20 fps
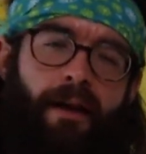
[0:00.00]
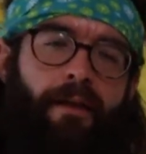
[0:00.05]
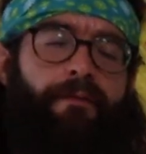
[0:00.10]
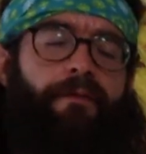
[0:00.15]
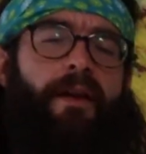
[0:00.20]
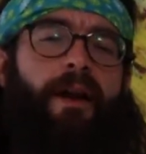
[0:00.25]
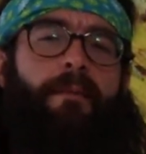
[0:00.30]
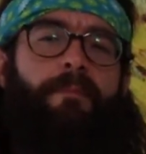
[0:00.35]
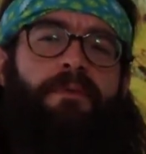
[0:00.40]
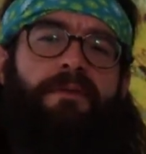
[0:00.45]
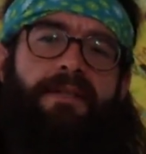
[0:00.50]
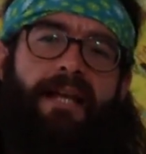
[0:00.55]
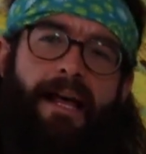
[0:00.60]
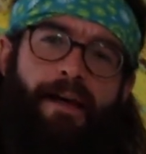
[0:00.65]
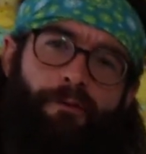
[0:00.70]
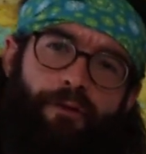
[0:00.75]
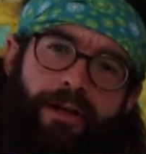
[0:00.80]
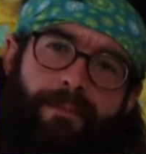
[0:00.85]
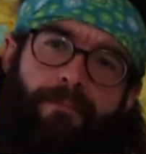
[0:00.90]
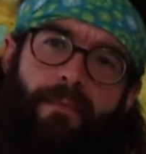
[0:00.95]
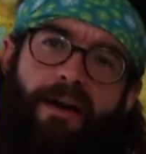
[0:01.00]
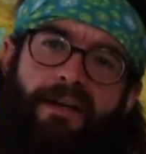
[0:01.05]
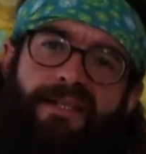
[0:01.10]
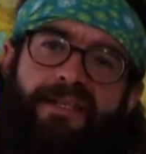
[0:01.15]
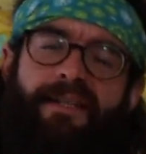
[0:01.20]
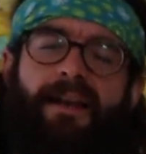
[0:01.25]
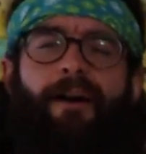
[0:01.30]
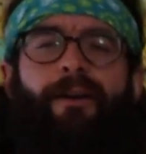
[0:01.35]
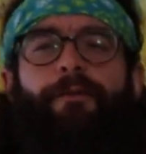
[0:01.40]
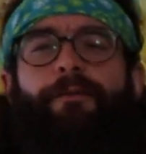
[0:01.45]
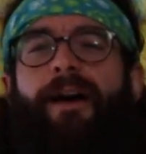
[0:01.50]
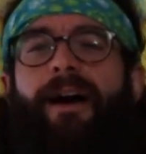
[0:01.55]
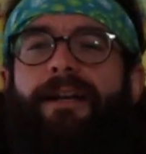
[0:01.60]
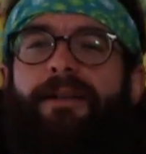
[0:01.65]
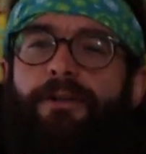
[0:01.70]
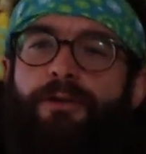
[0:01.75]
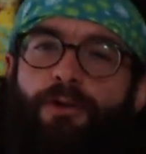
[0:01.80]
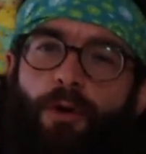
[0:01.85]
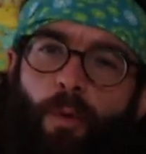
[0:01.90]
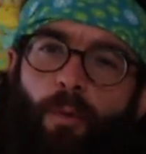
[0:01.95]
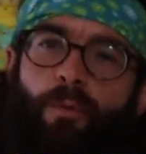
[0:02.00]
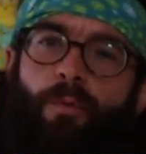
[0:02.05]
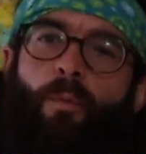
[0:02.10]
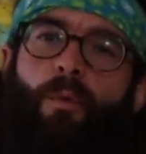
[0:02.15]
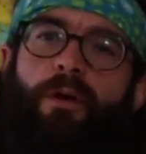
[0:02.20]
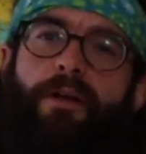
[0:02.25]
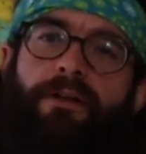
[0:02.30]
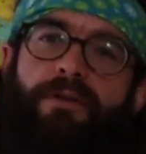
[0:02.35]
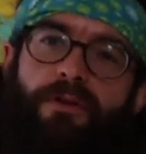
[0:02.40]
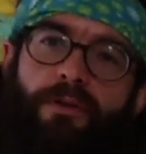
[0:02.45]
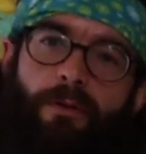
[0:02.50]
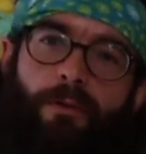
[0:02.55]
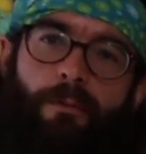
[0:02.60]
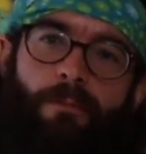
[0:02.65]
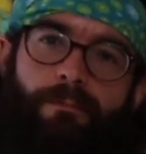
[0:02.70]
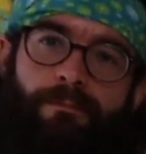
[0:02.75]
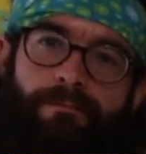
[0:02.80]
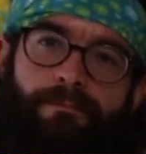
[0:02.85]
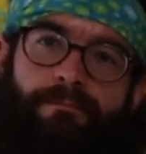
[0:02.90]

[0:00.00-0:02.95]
that I'm telling myself I don't want to do.